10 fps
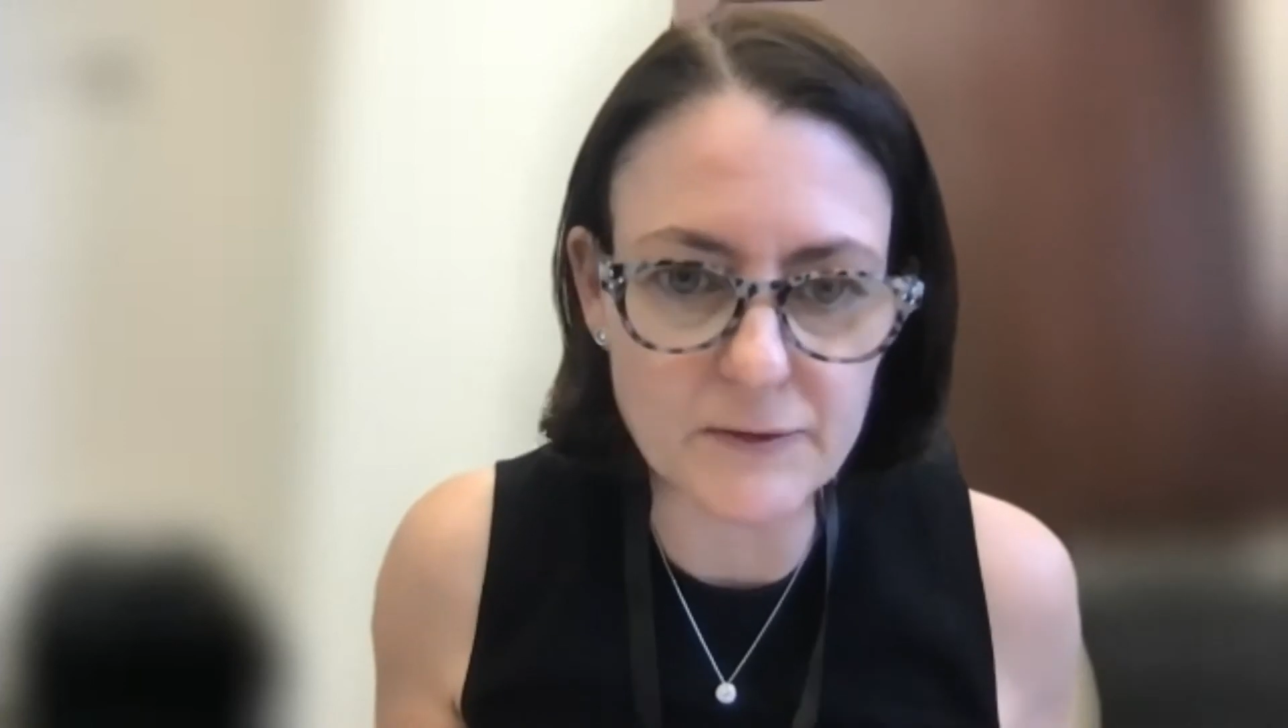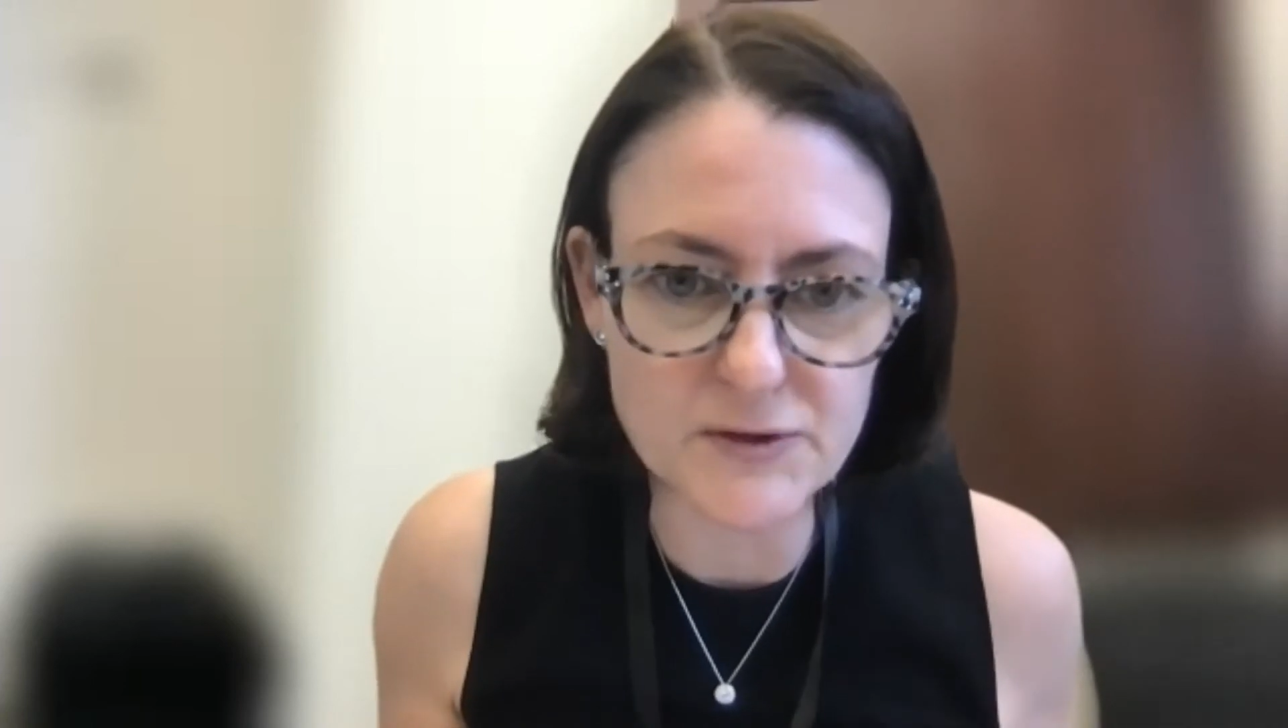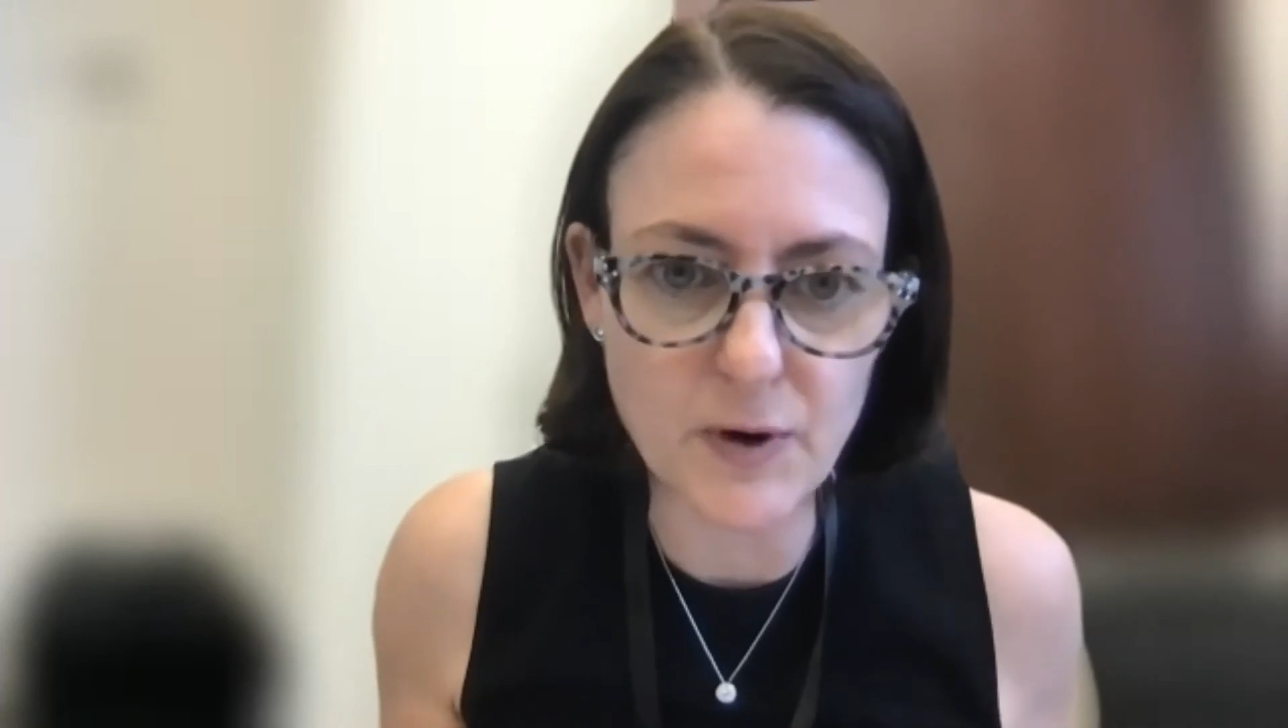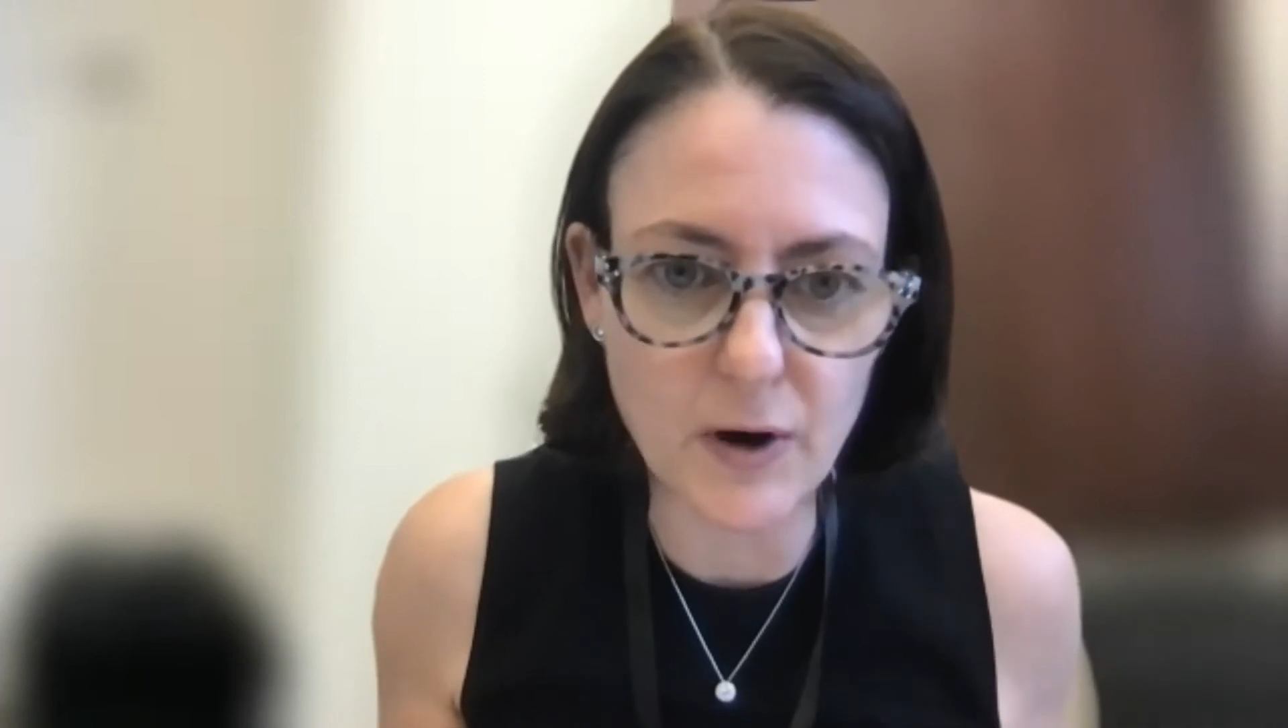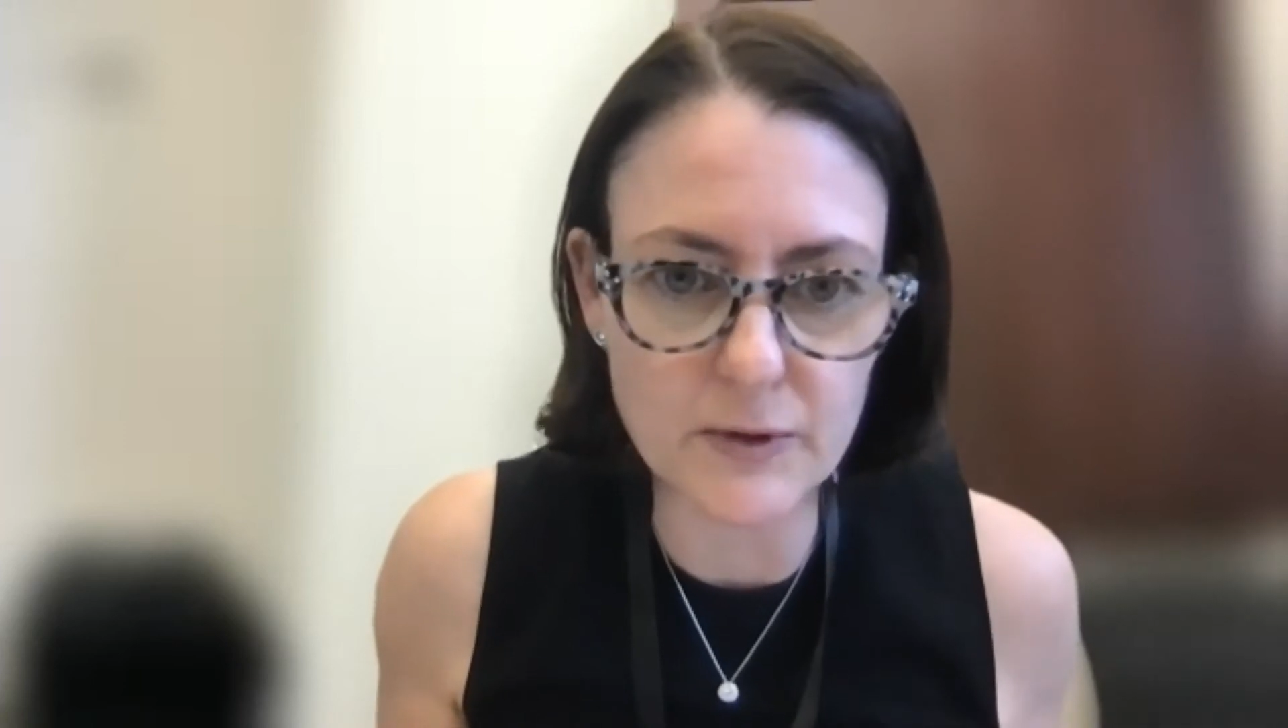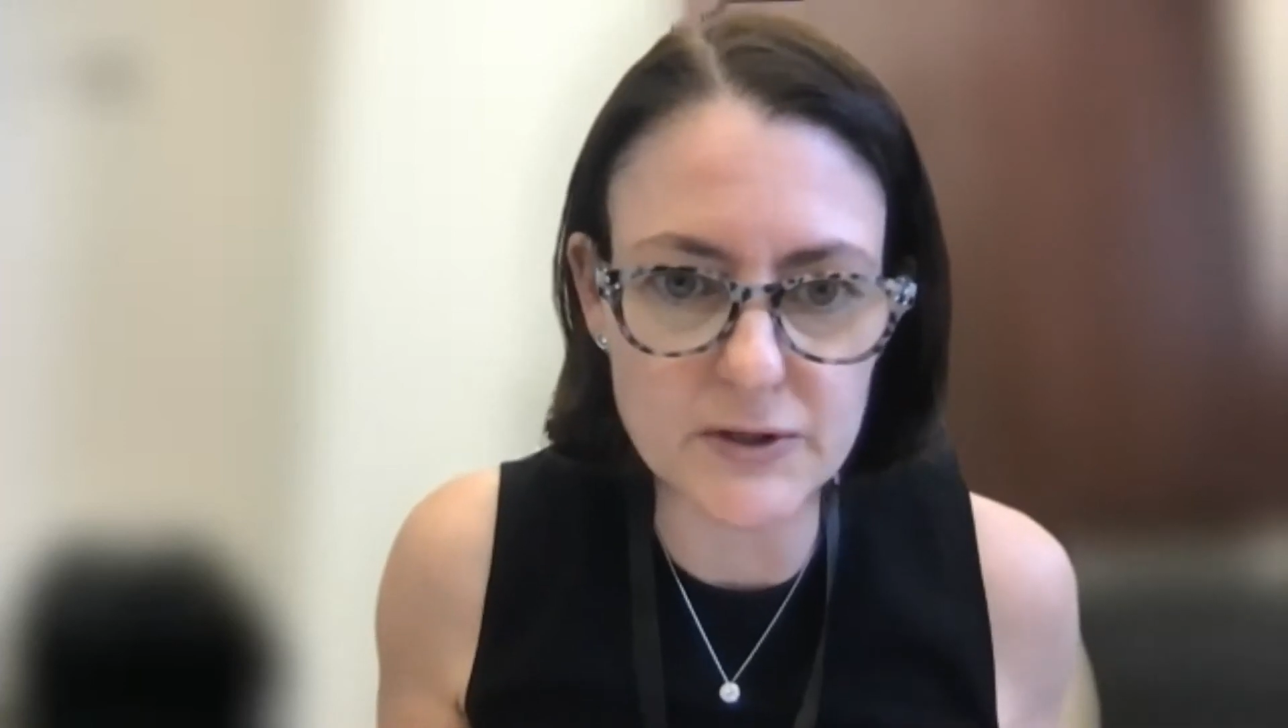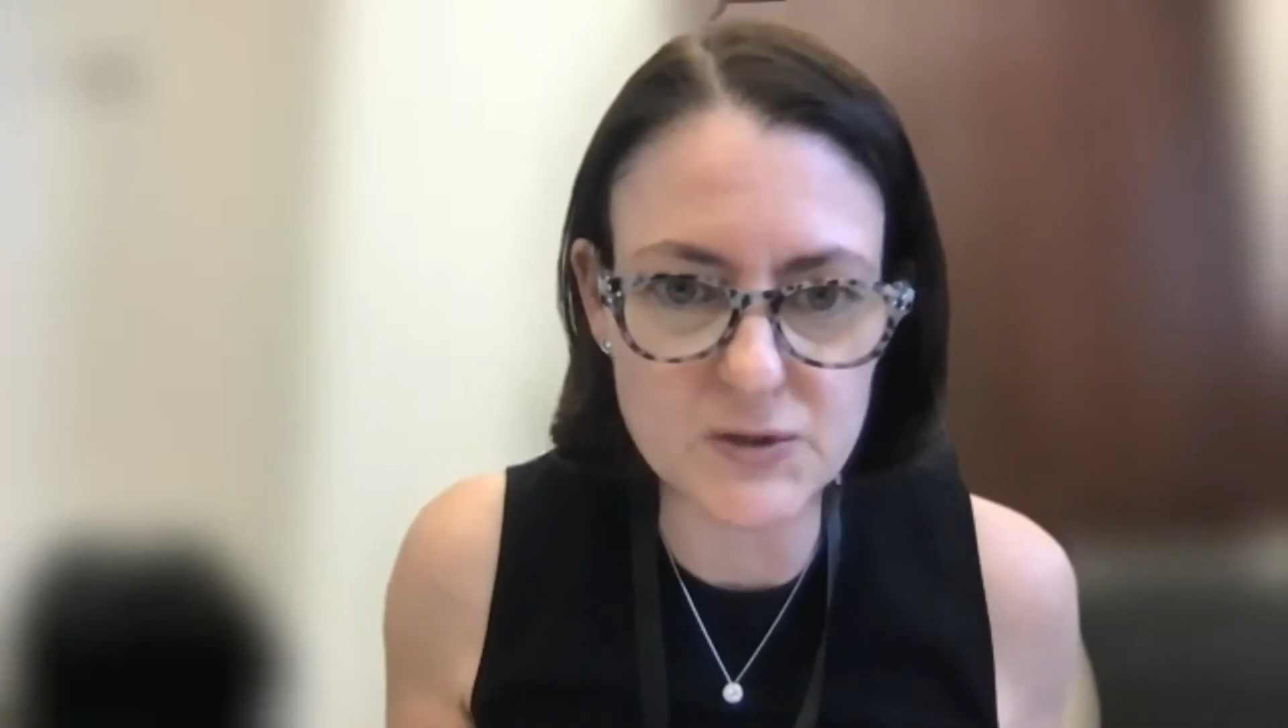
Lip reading: departments